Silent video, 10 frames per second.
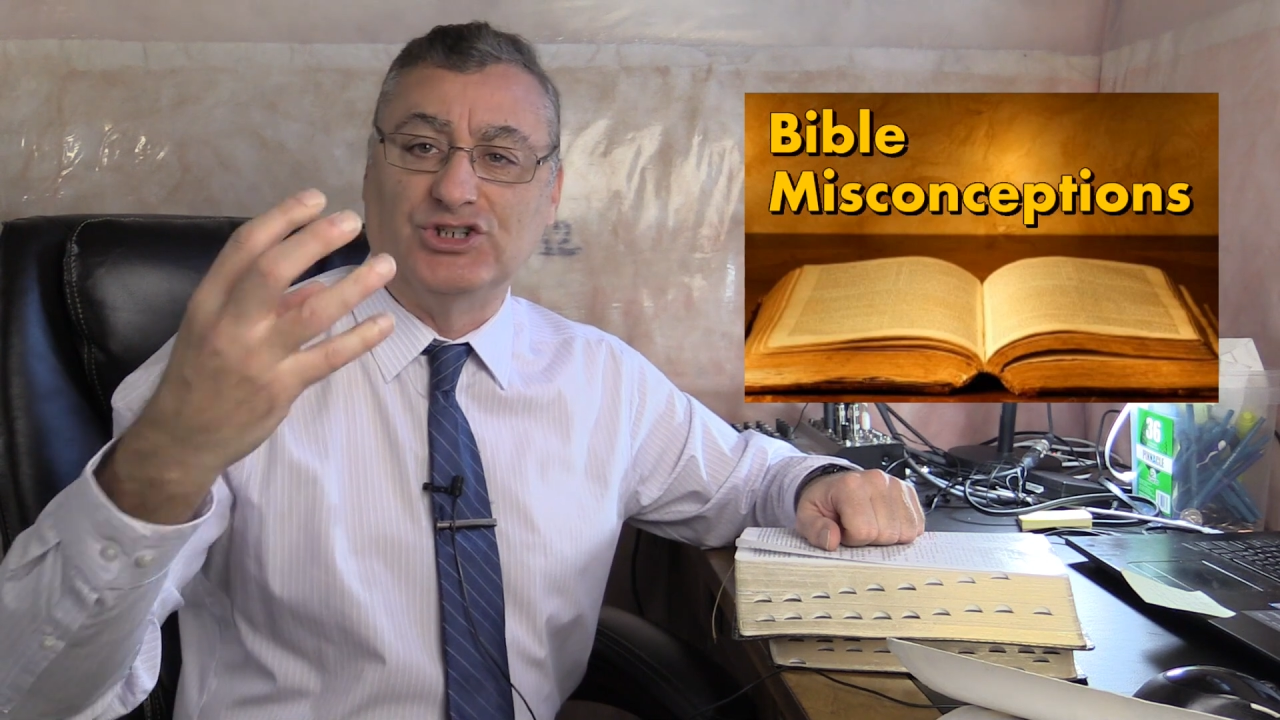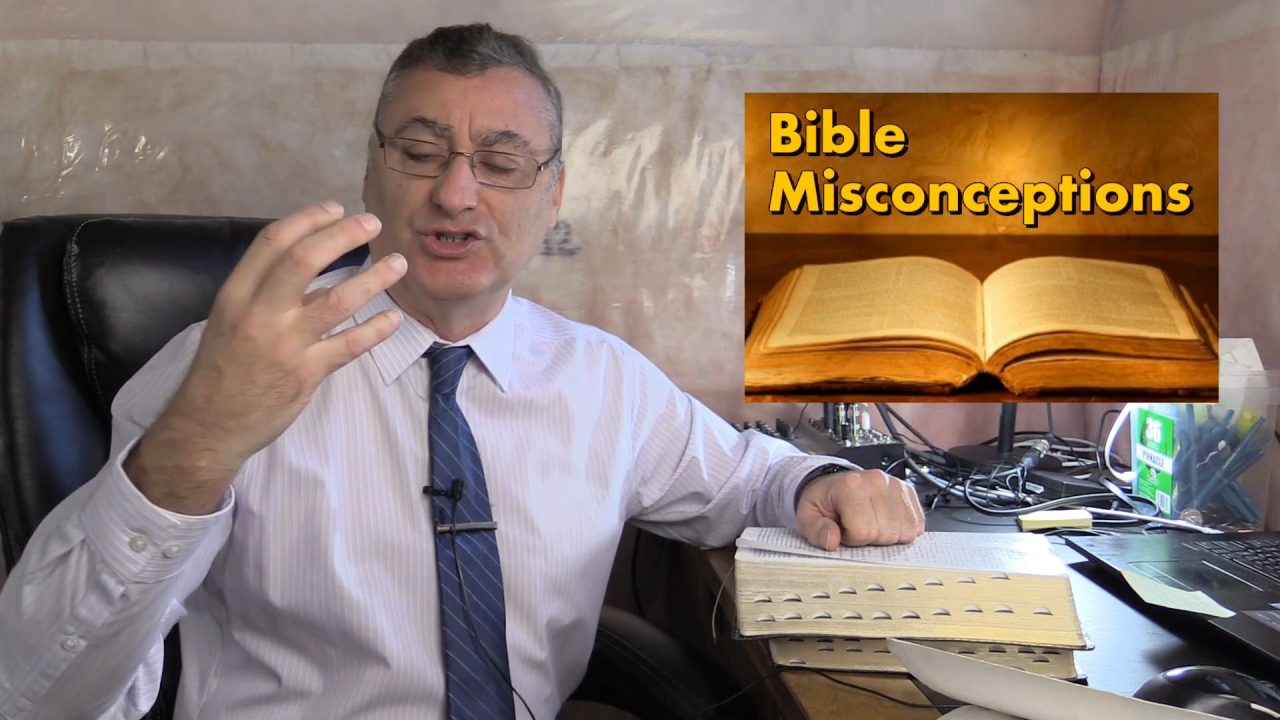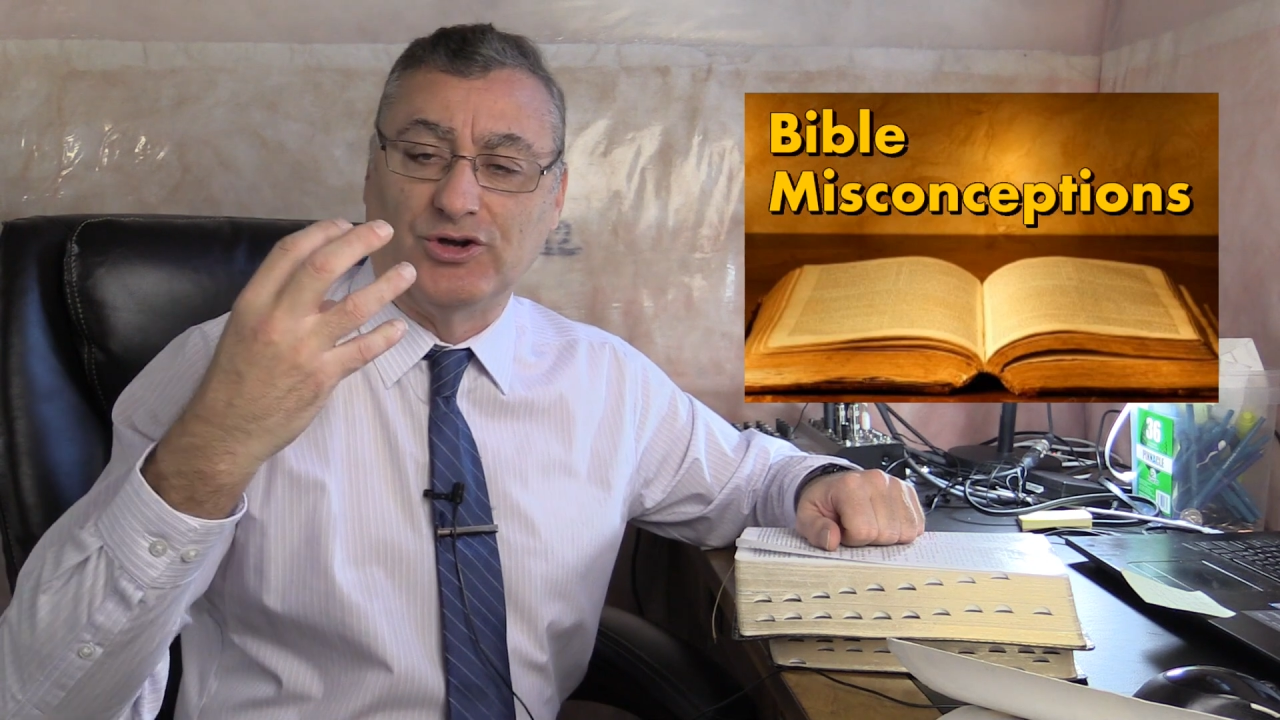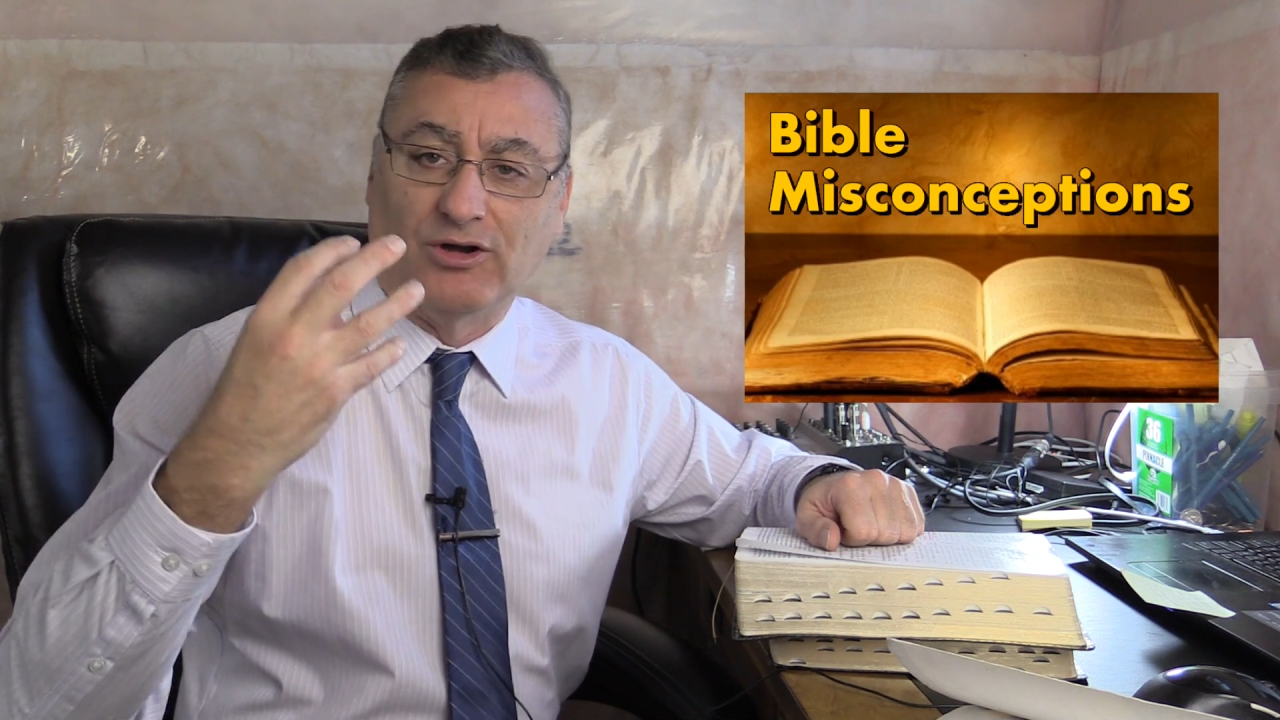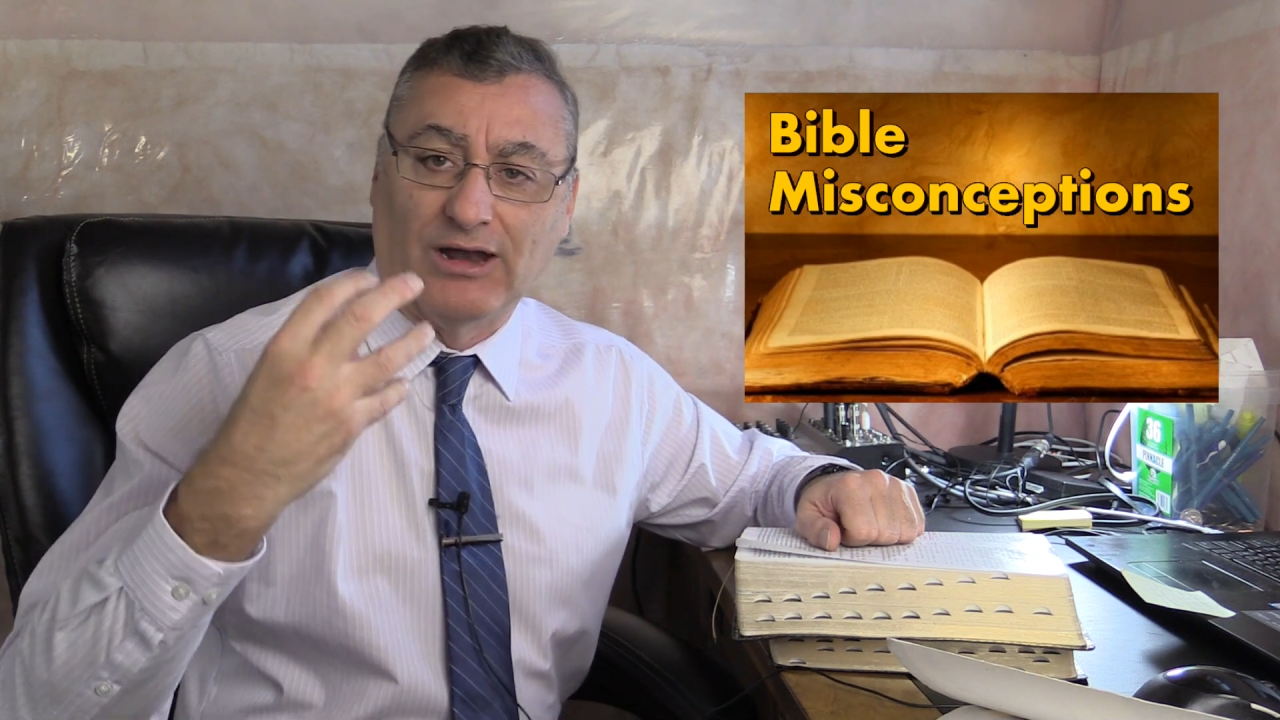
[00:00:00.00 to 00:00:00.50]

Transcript: she took her